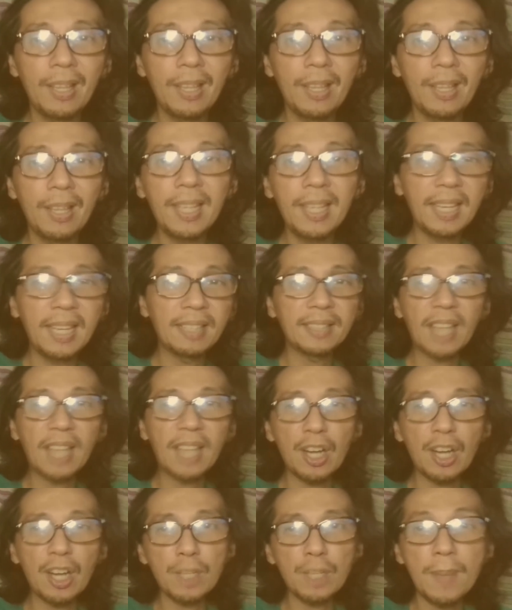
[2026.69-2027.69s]
He
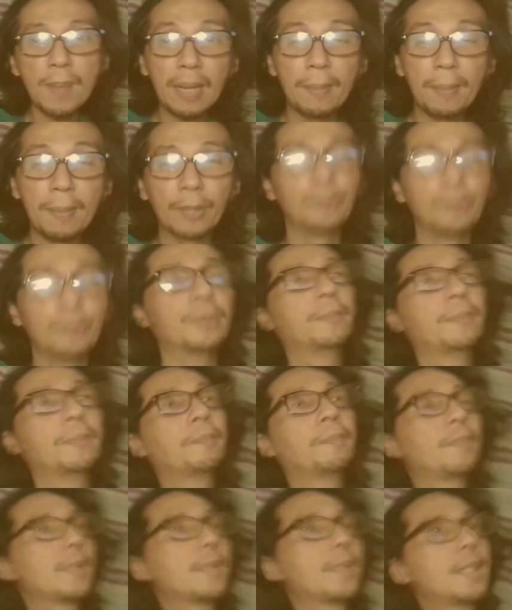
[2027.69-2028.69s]
retires Mekamaru.
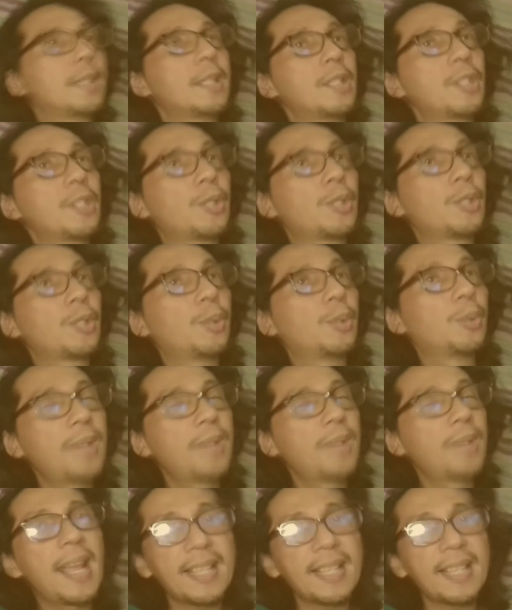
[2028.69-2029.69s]
So
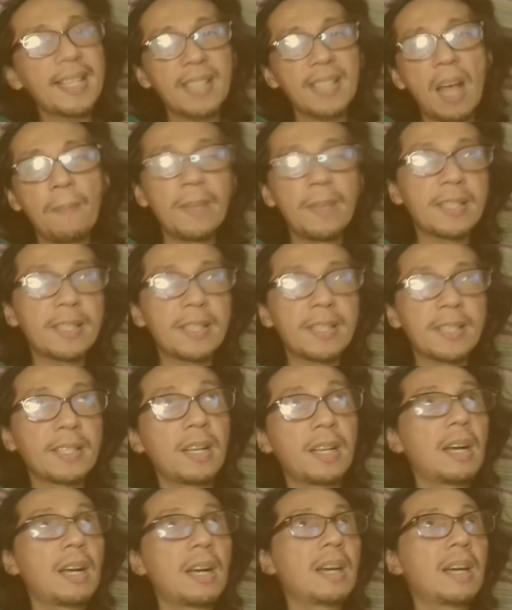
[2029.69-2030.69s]
next up is
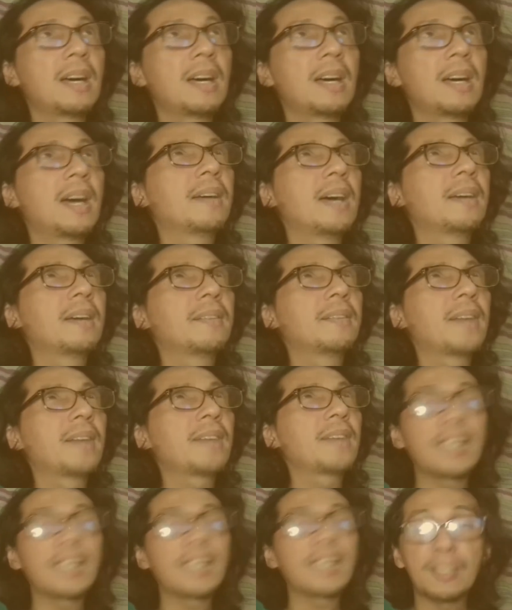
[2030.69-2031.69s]
I
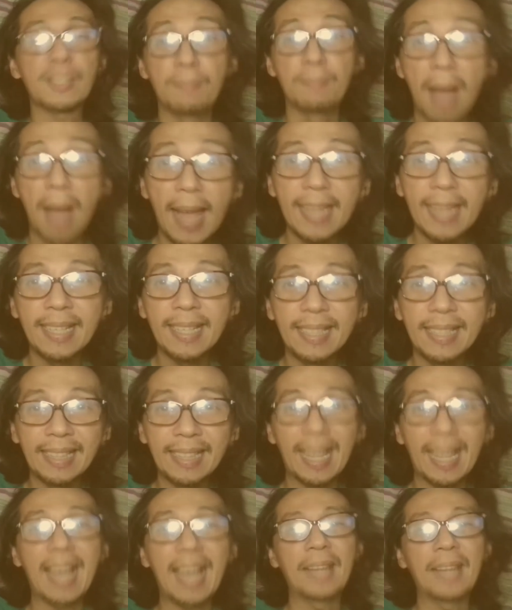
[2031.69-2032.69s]
think it's Mai.
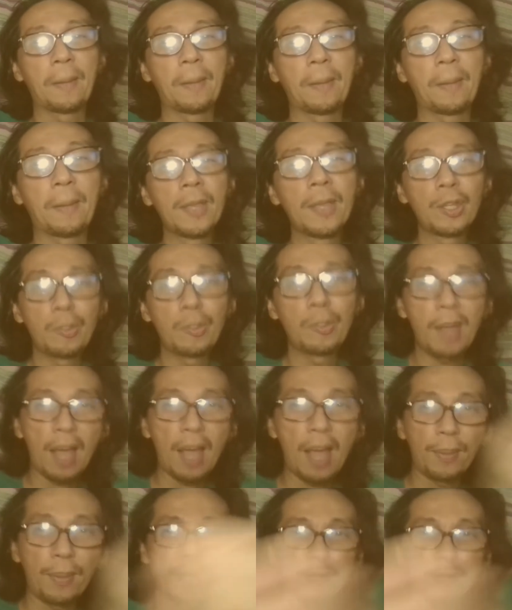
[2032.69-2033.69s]
Yan. You may
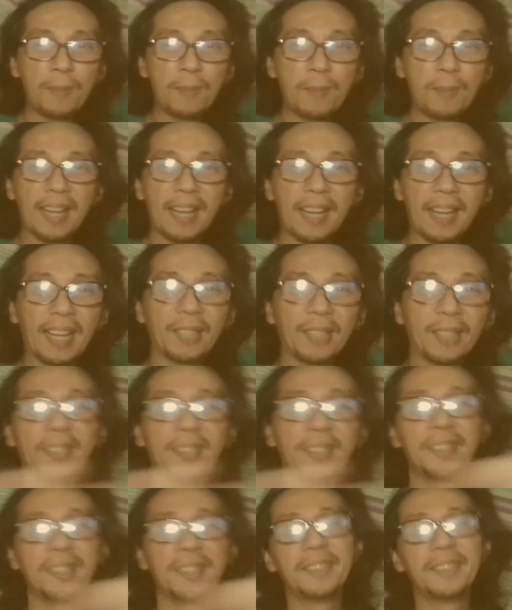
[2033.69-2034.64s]
have a spirit na ganun.